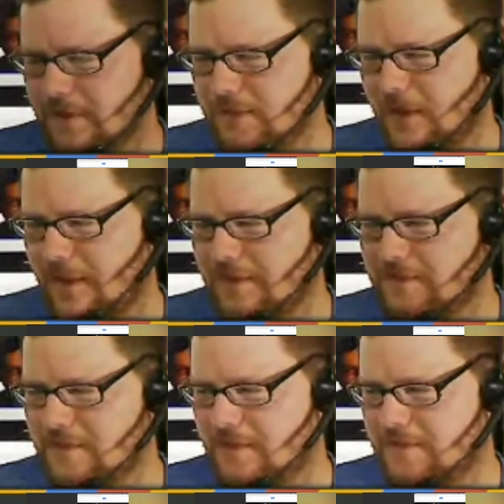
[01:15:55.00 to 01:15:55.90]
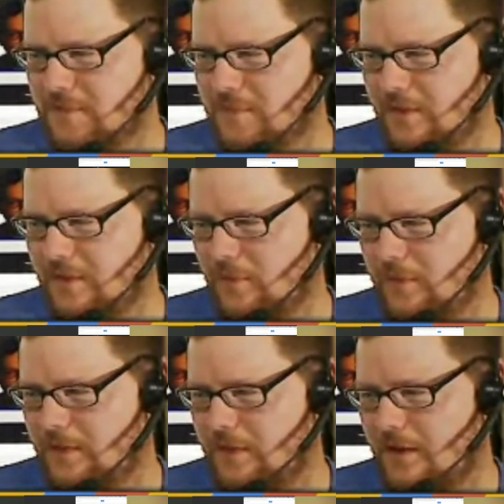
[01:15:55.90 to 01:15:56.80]
So yeah, that's a pretty cool
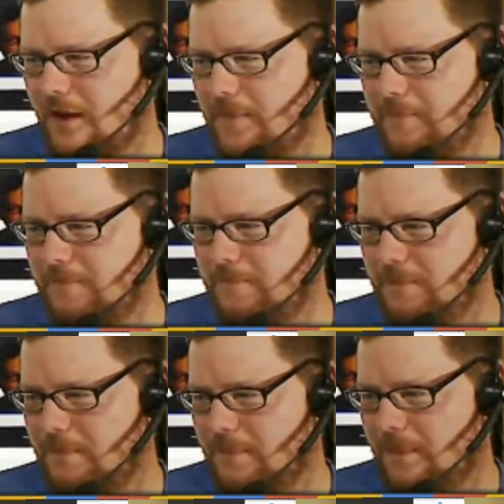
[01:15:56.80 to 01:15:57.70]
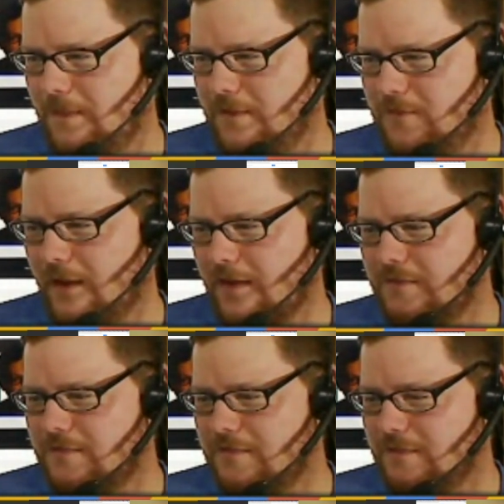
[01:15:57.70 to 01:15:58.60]
one. So I
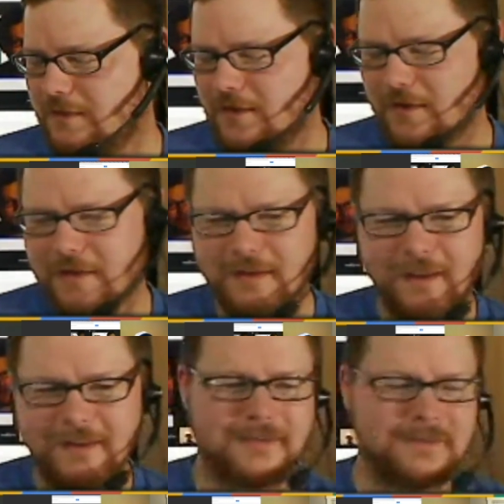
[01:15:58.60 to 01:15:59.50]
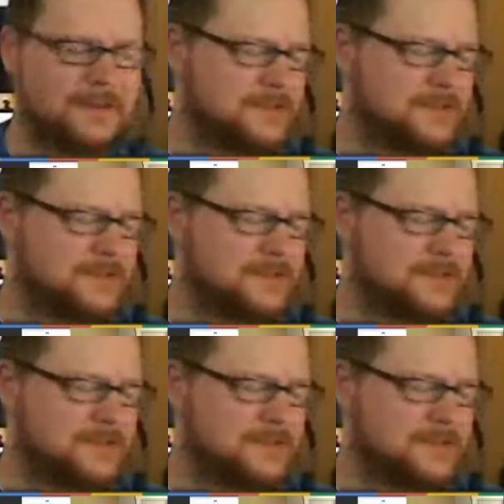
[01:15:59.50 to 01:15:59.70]
guess guys, I guess that's it.